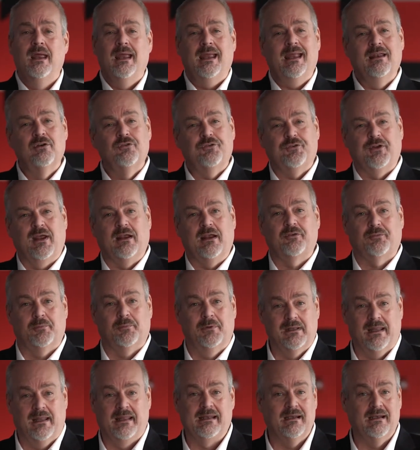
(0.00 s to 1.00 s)
and
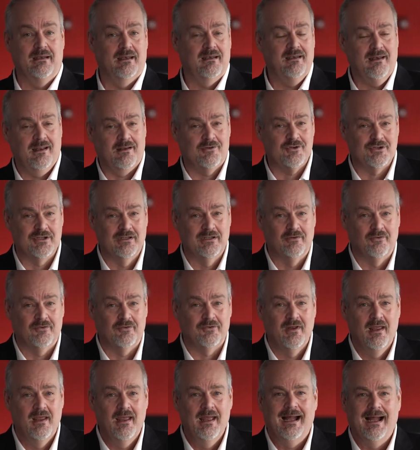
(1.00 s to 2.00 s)
sex-related addictions.